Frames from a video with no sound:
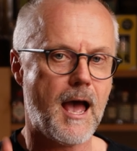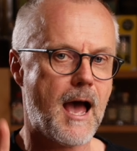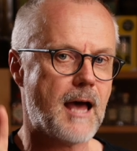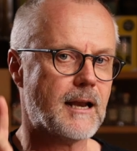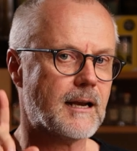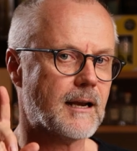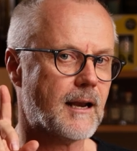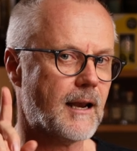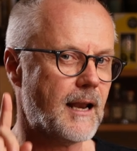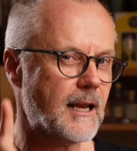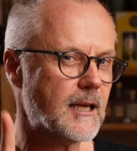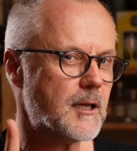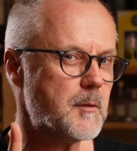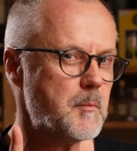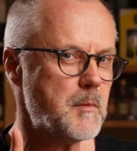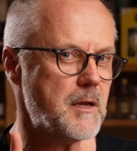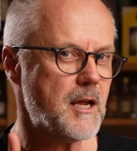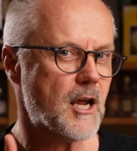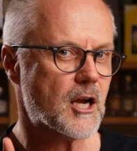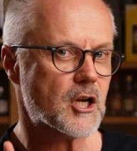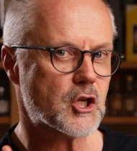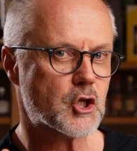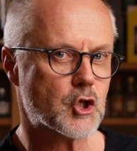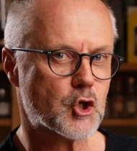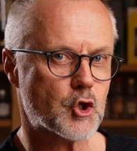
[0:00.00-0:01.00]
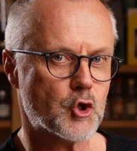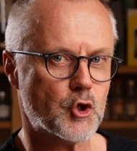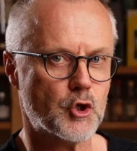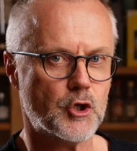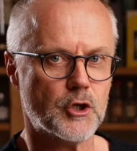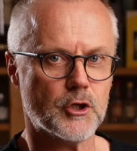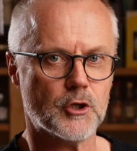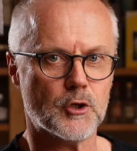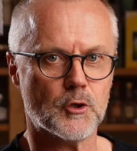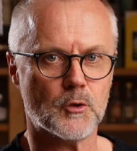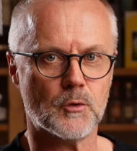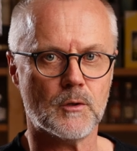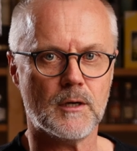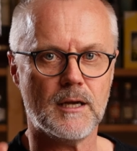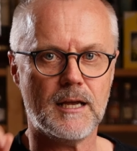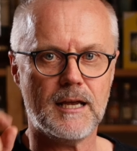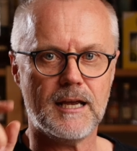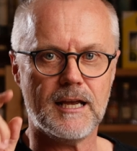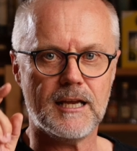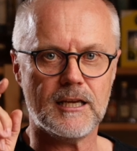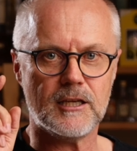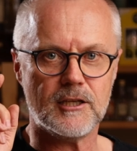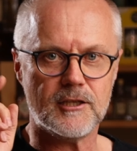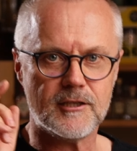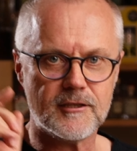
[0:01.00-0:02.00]
And let me assure you,
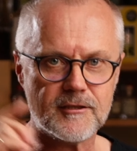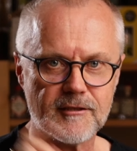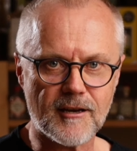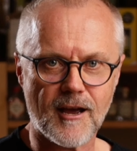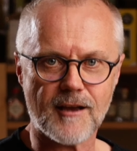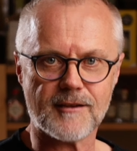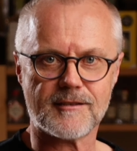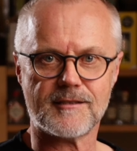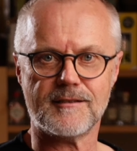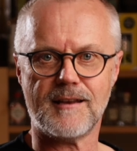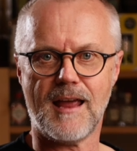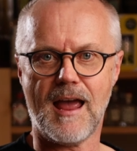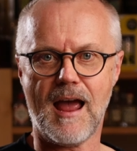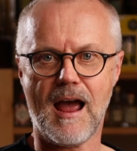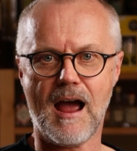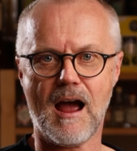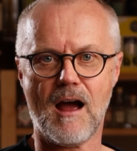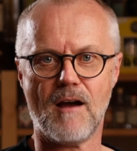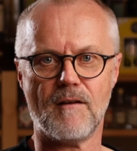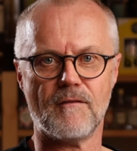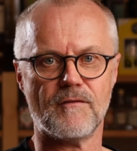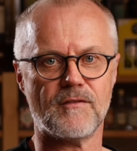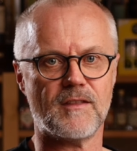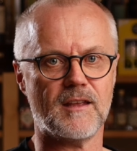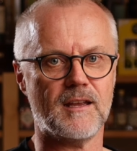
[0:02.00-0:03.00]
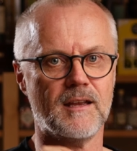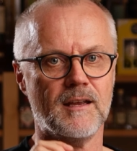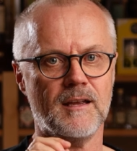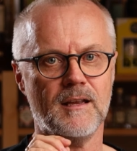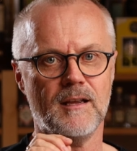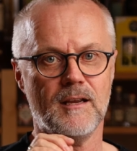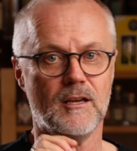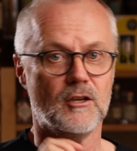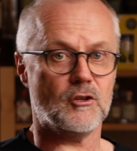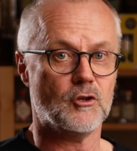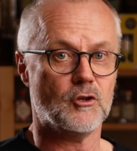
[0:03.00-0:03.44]
it doesn't have the,